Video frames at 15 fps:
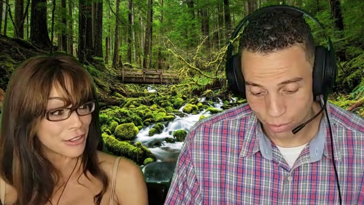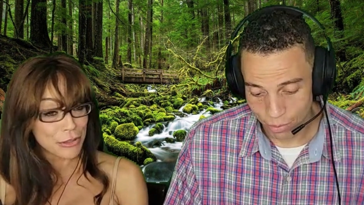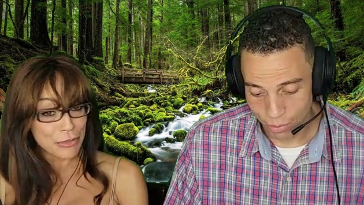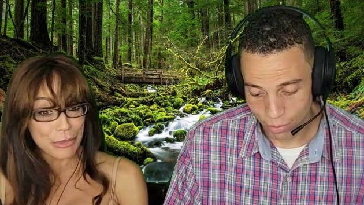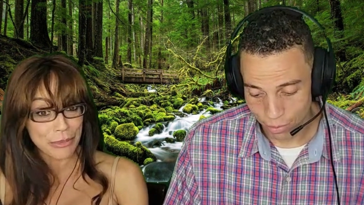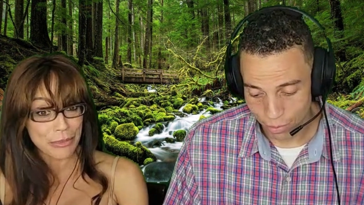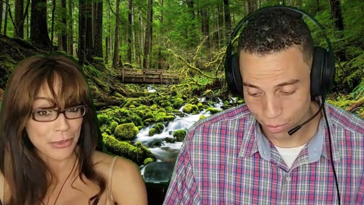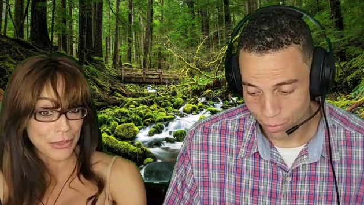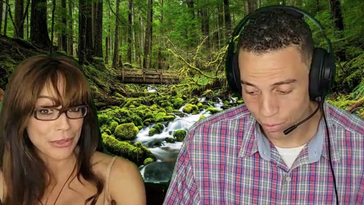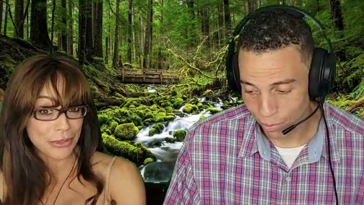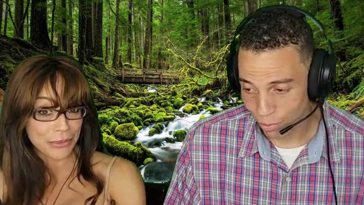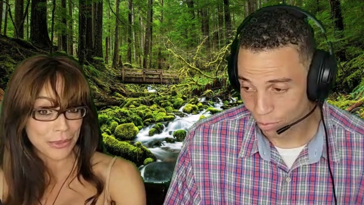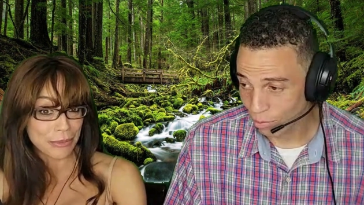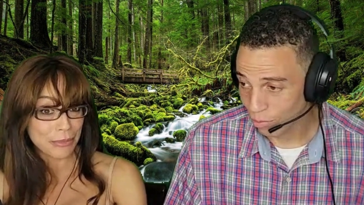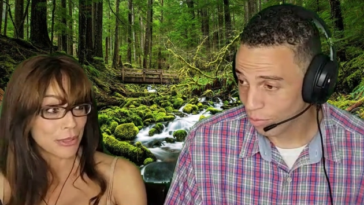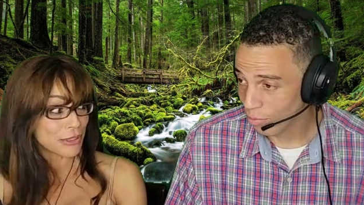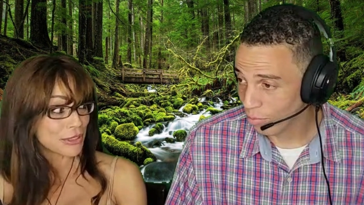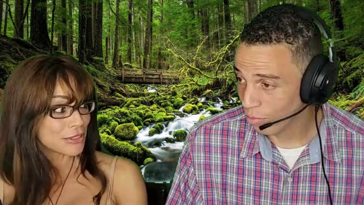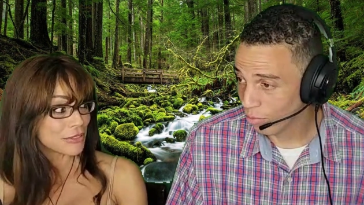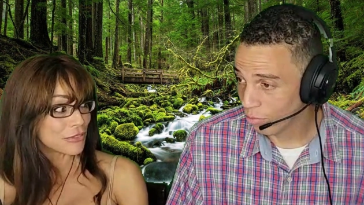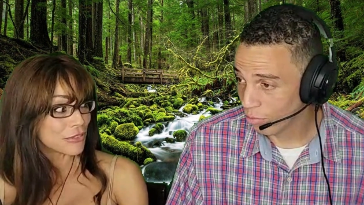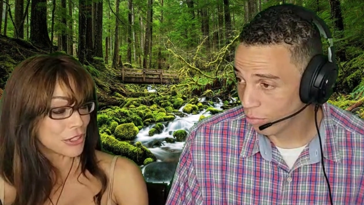Speaker 1: There could be more than one
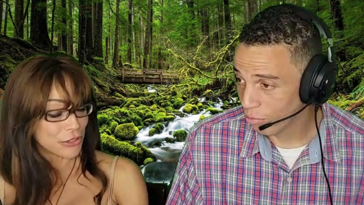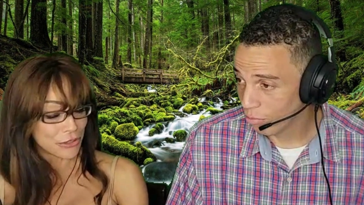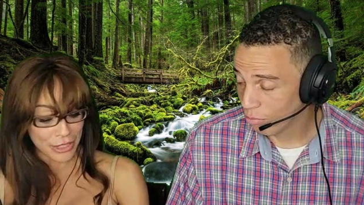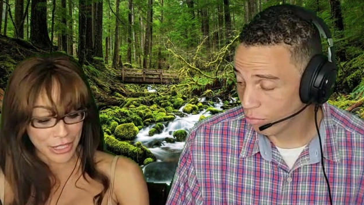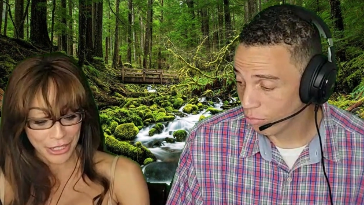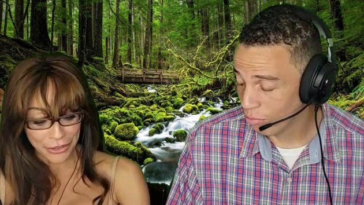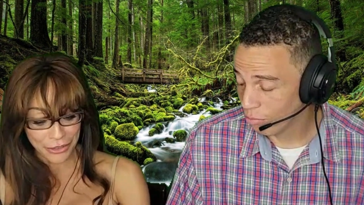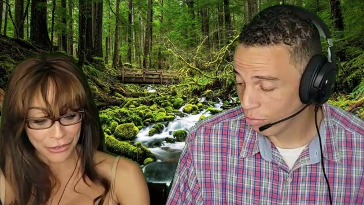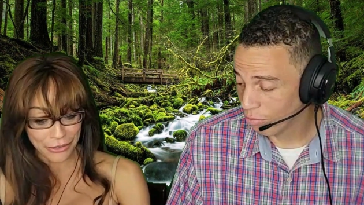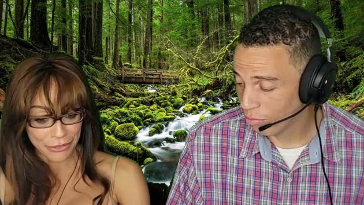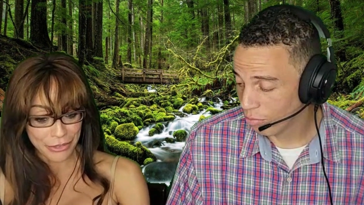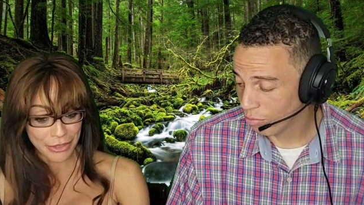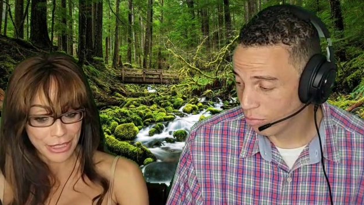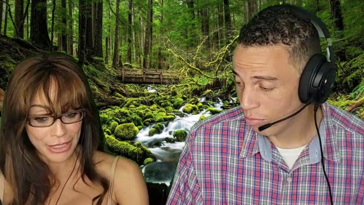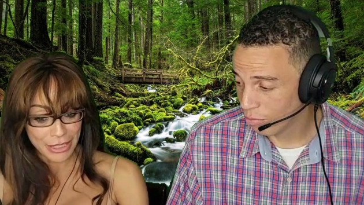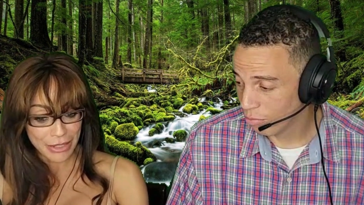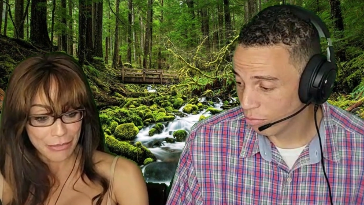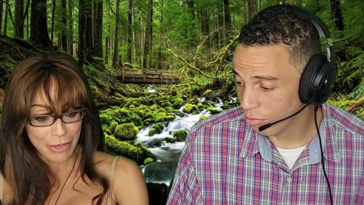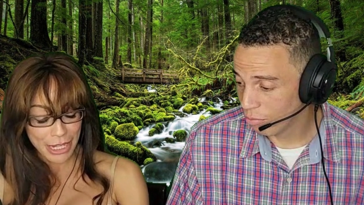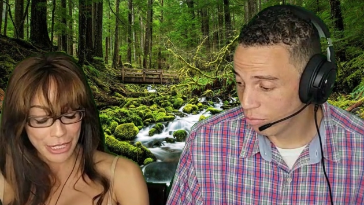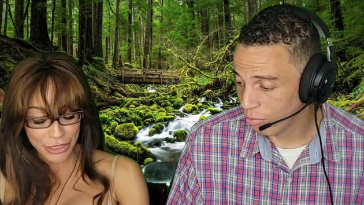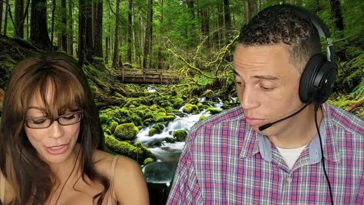person for you that you
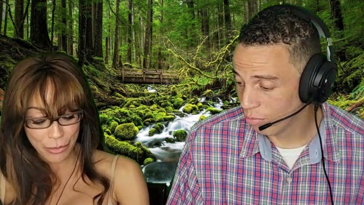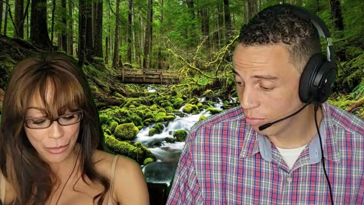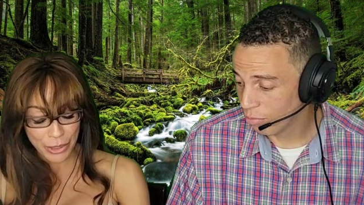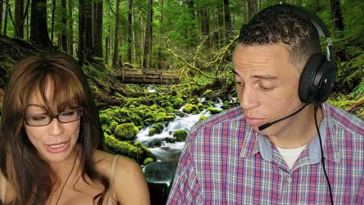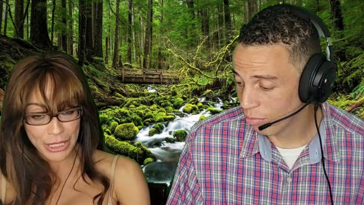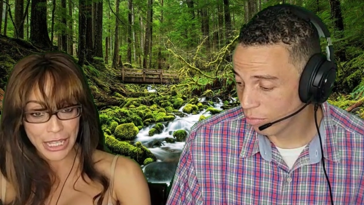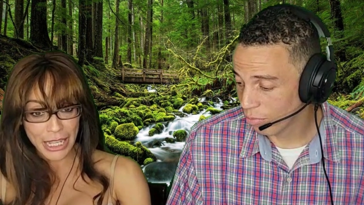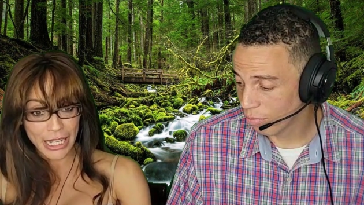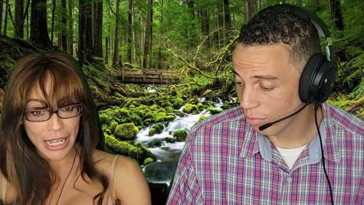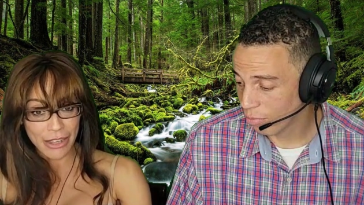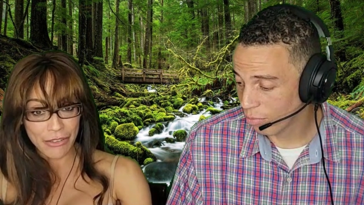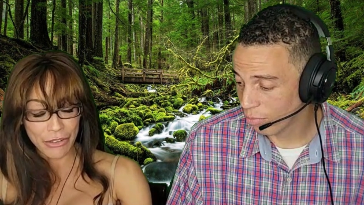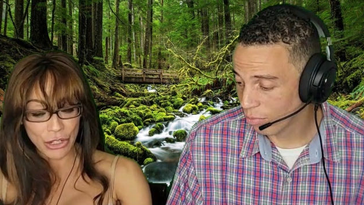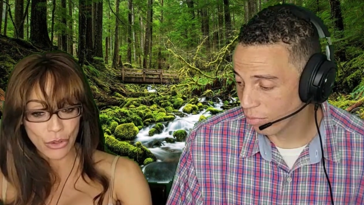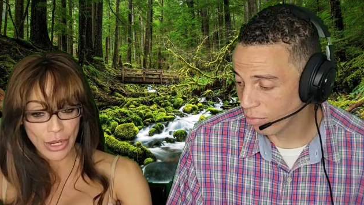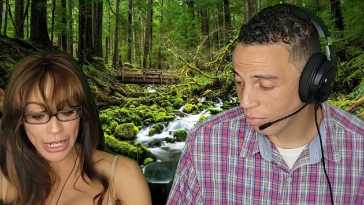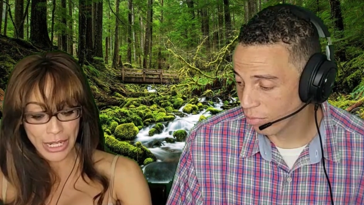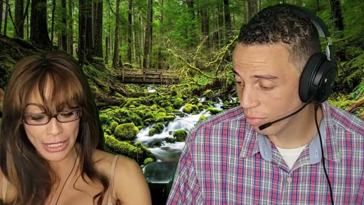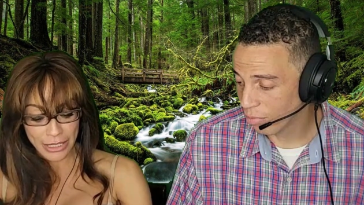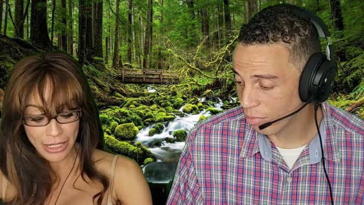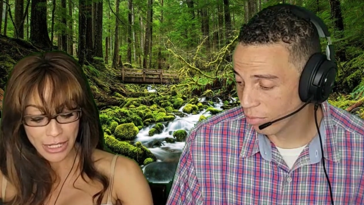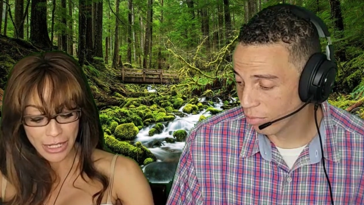match up with and have a
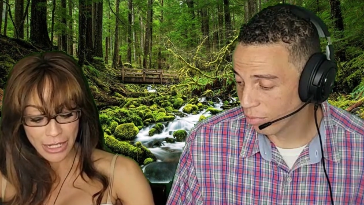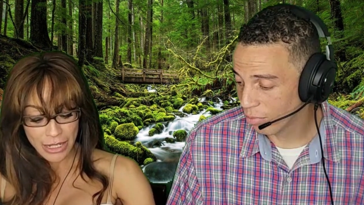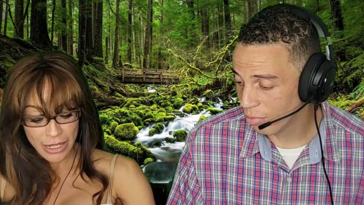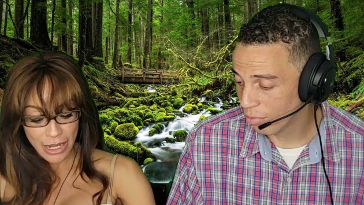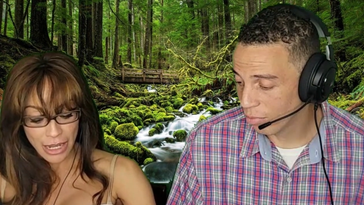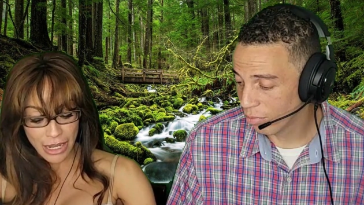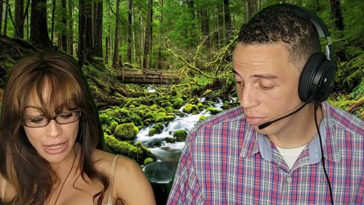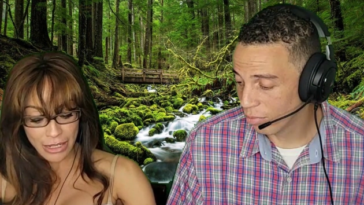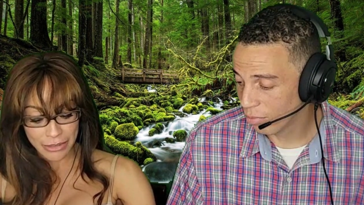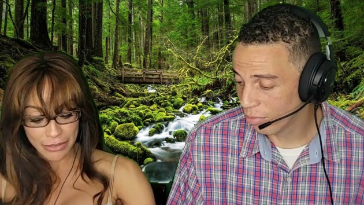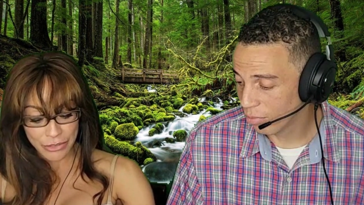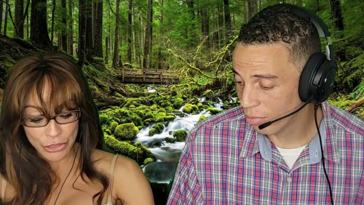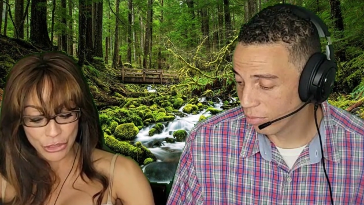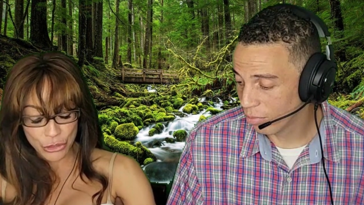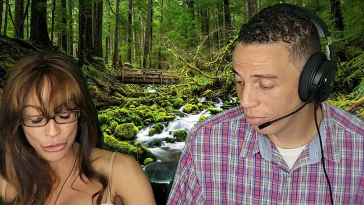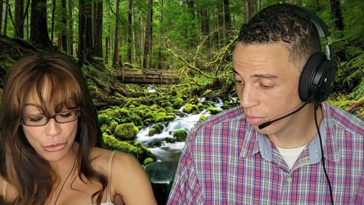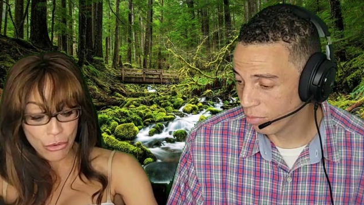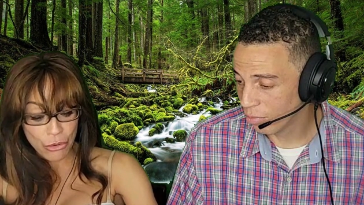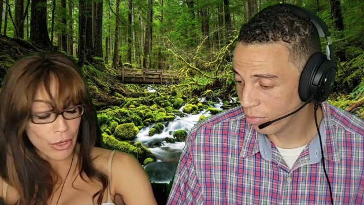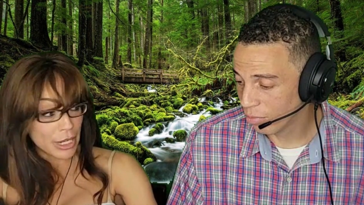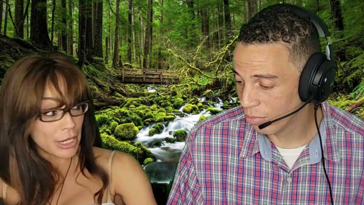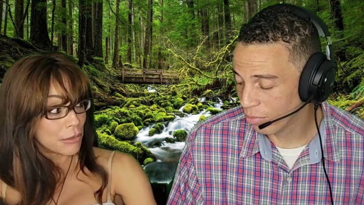great uh,
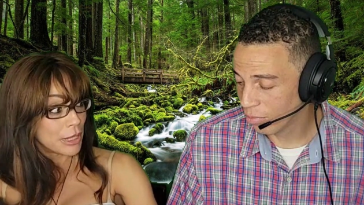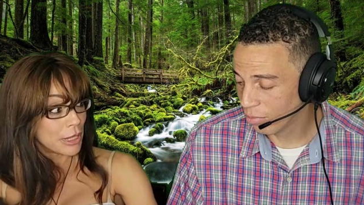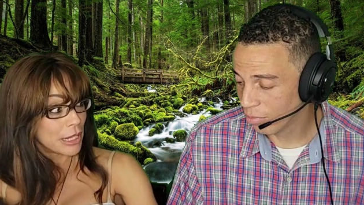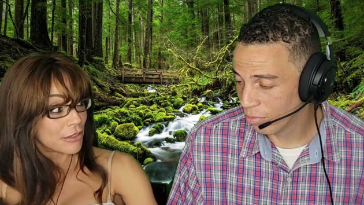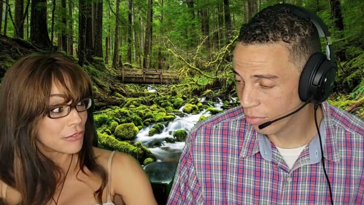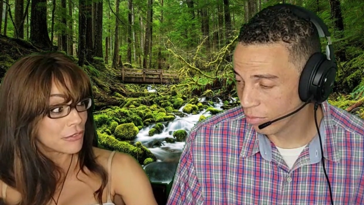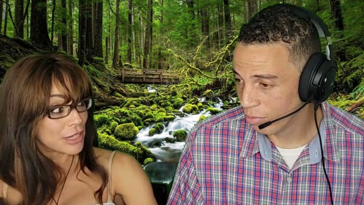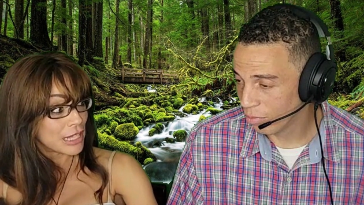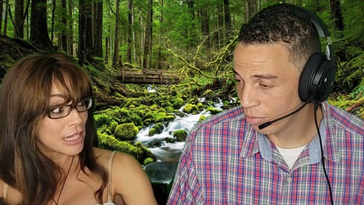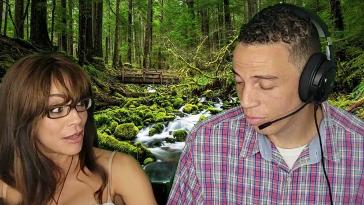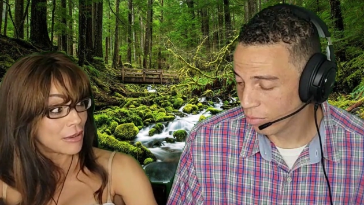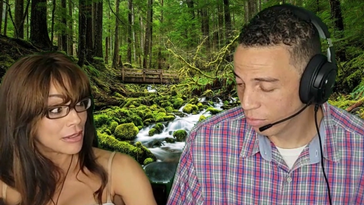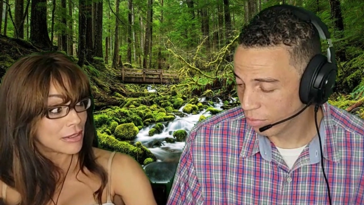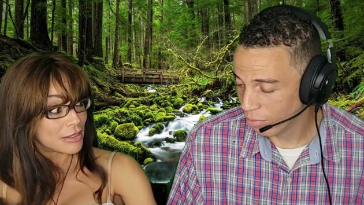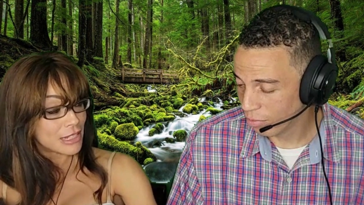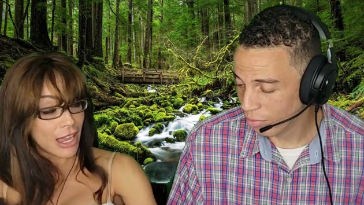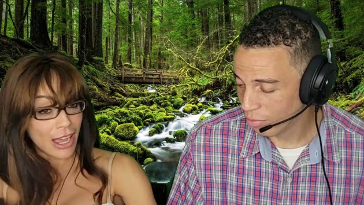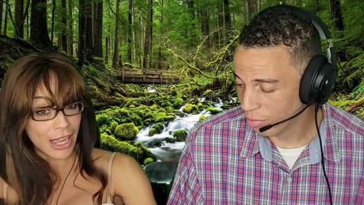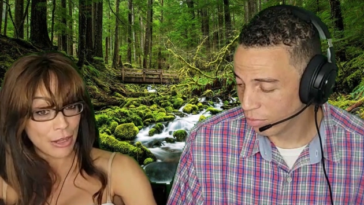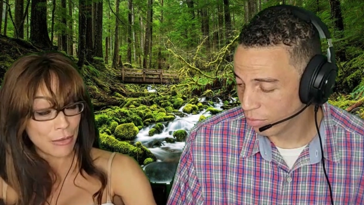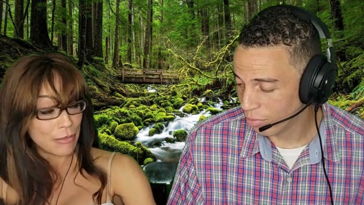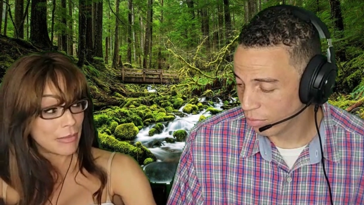story with for that
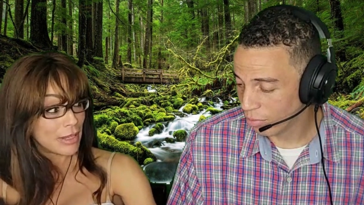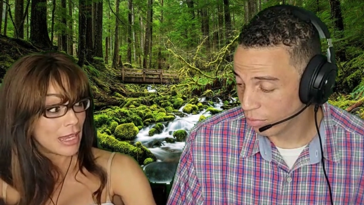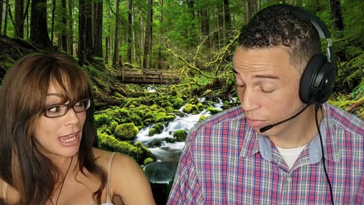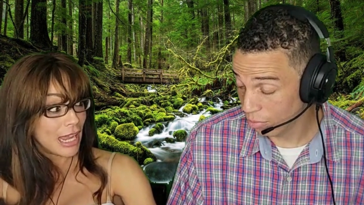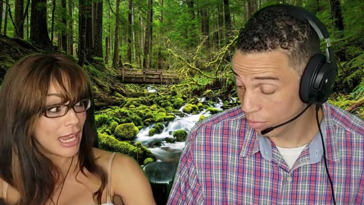time.